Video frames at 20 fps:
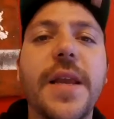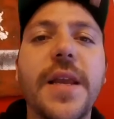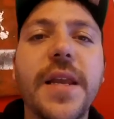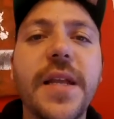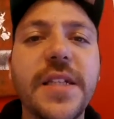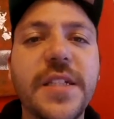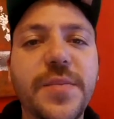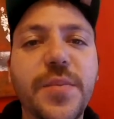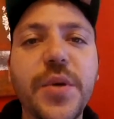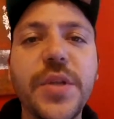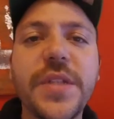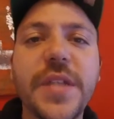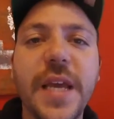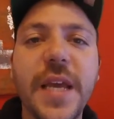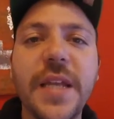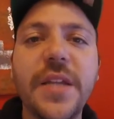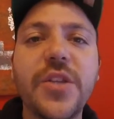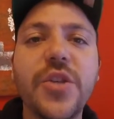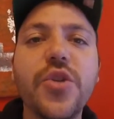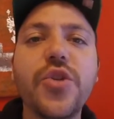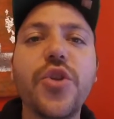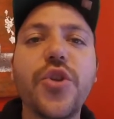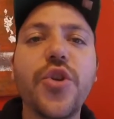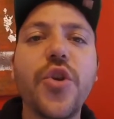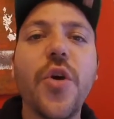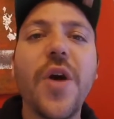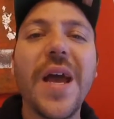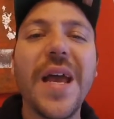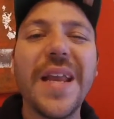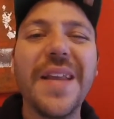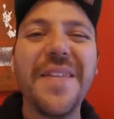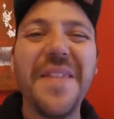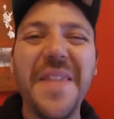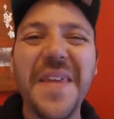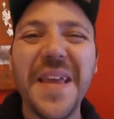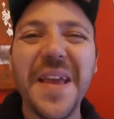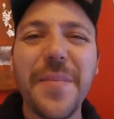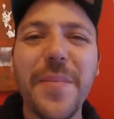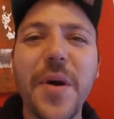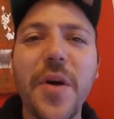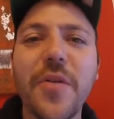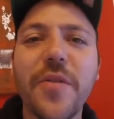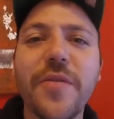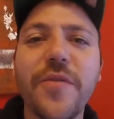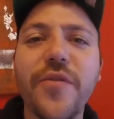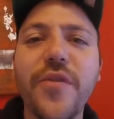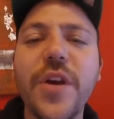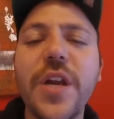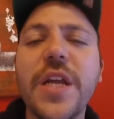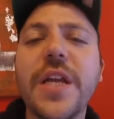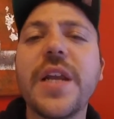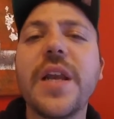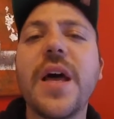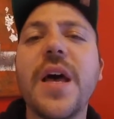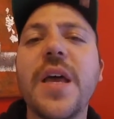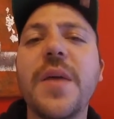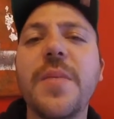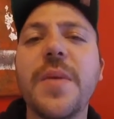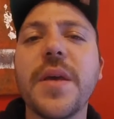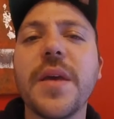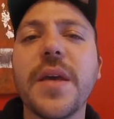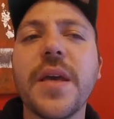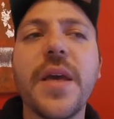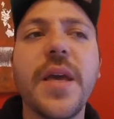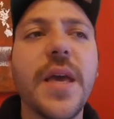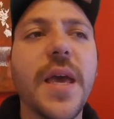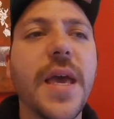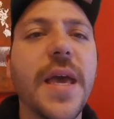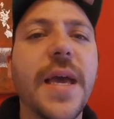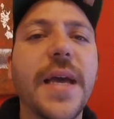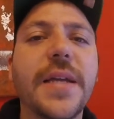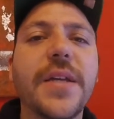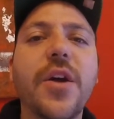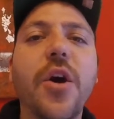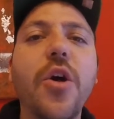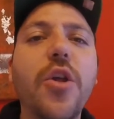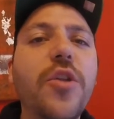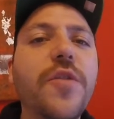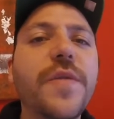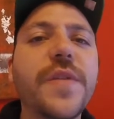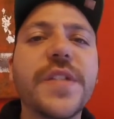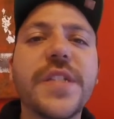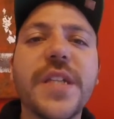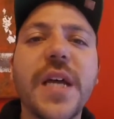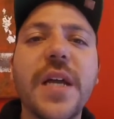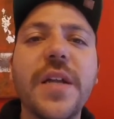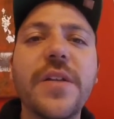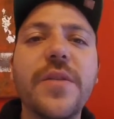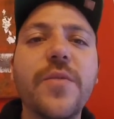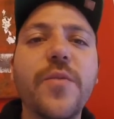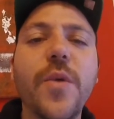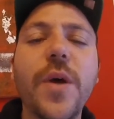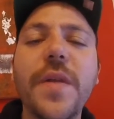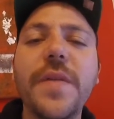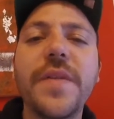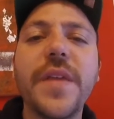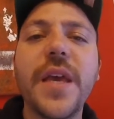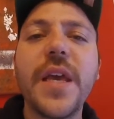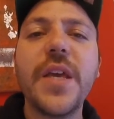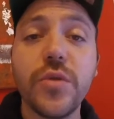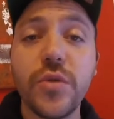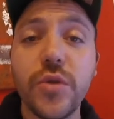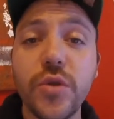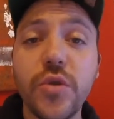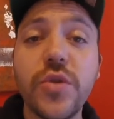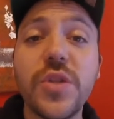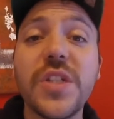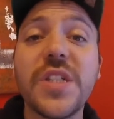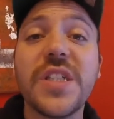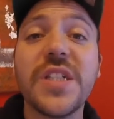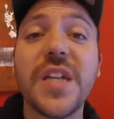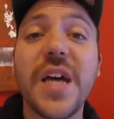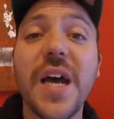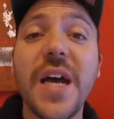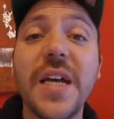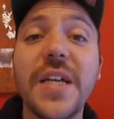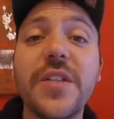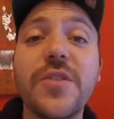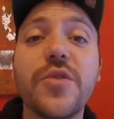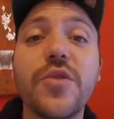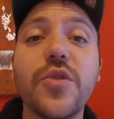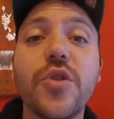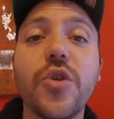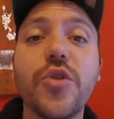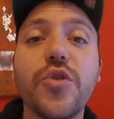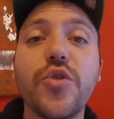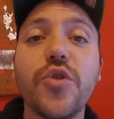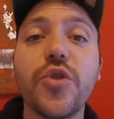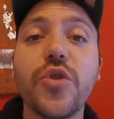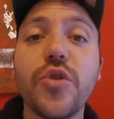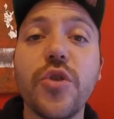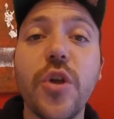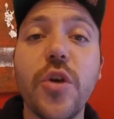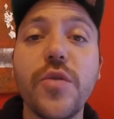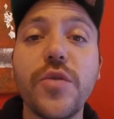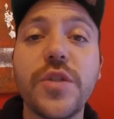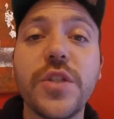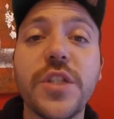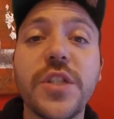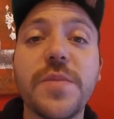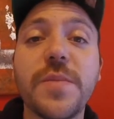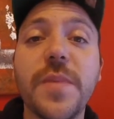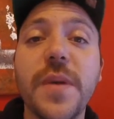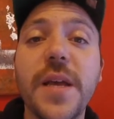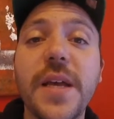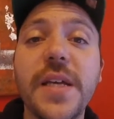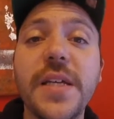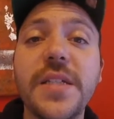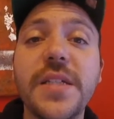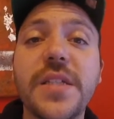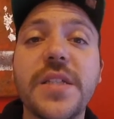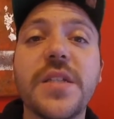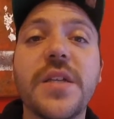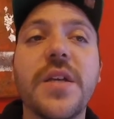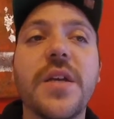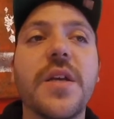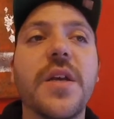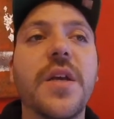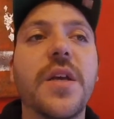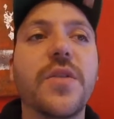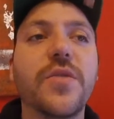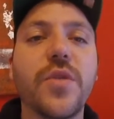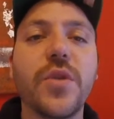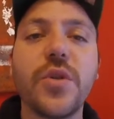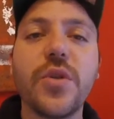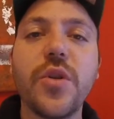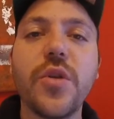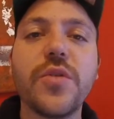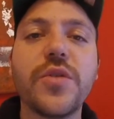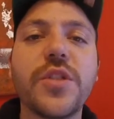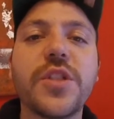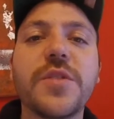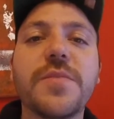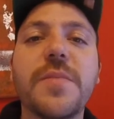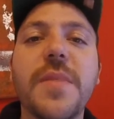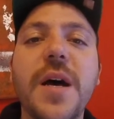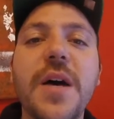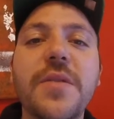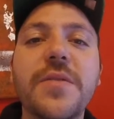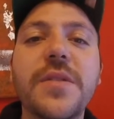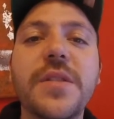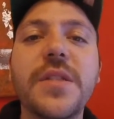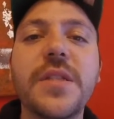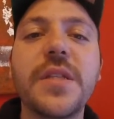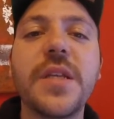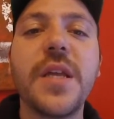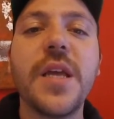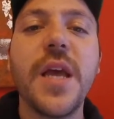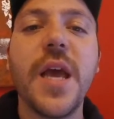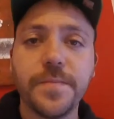Let's pretend you don't know anything about free climbing, and all of a sudden one day you decide to go to the closest place, to the closest mountain,